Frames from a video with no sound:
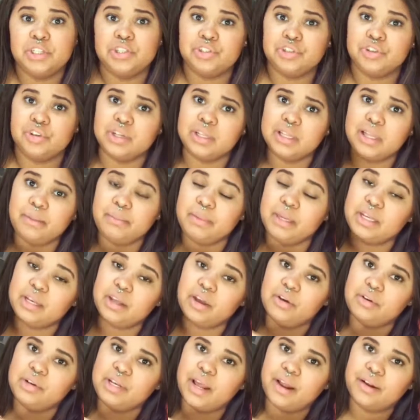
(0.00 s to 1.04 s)
sure to let me
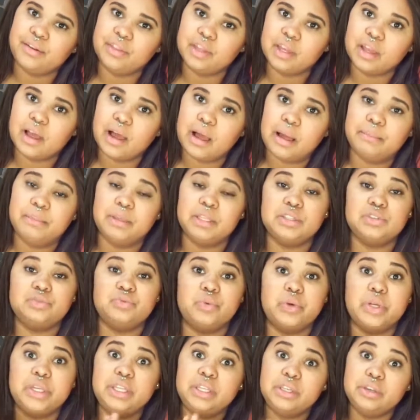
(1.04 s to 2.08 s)
know down in the comments
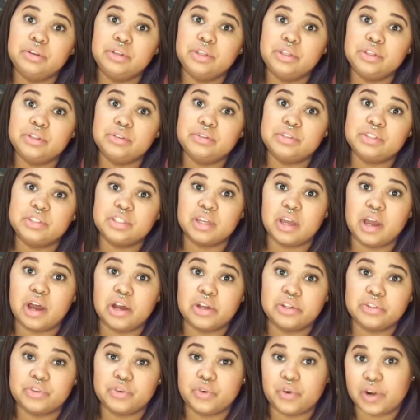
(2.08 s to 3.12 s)
what you use to
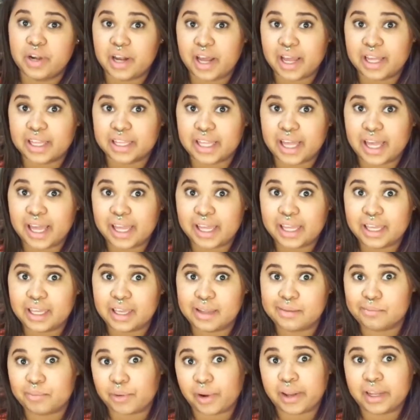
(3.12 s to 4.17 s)
contour and highlight
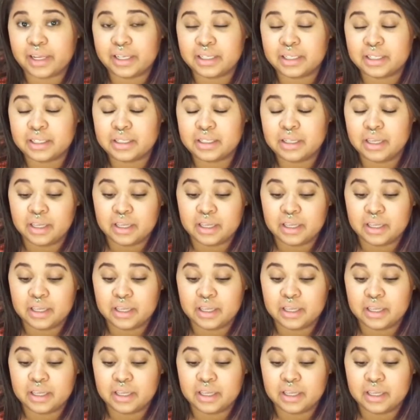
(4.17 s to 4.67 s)
and brighten,